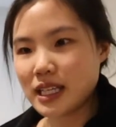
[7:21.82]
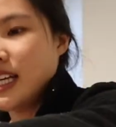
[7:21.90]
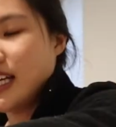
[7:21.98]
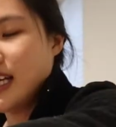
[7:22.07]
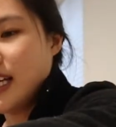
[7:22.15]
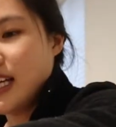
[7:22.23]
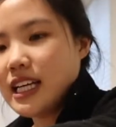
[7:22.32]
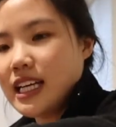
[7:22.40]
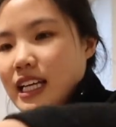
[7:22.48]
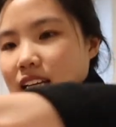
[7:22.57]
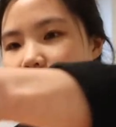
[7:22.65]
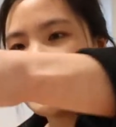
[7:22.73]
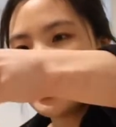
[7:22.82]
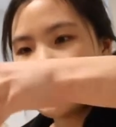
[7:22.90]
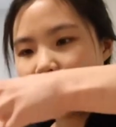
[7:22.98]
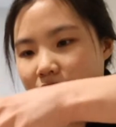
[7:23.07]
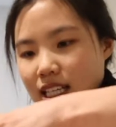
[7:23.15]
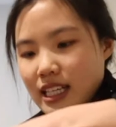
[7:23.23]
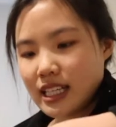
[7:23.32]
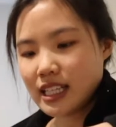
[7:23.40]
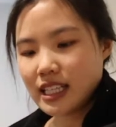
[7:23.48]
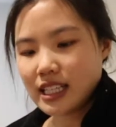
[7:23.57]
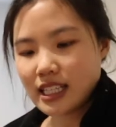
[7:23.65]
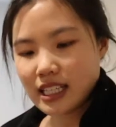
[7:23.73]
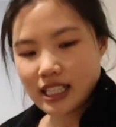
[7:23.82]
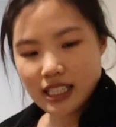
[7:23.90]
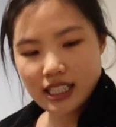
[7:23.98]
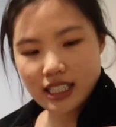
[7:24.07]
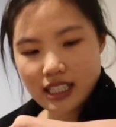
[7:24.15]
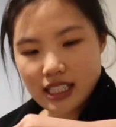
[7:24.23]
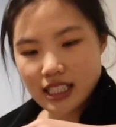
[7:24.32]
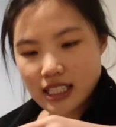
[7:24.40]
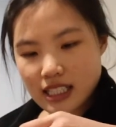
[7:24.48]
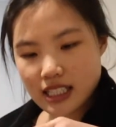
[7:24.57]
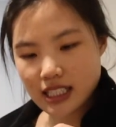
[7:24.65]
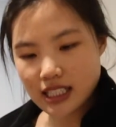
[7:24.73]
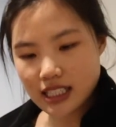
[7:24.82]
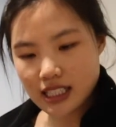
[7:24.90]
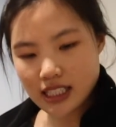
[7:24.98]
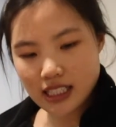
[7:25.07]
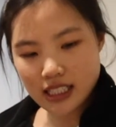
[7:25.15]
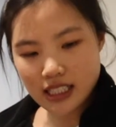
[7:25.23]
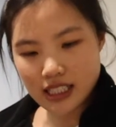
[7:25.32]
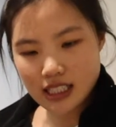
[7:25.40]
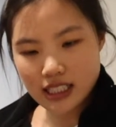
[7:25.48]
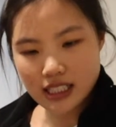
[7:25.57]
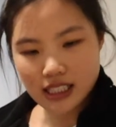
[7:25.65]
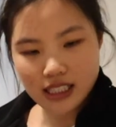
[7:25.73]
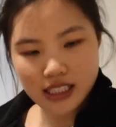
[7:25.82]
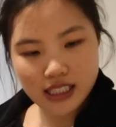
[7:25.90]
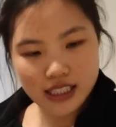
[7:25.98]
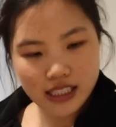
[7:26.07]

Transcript: [no speech]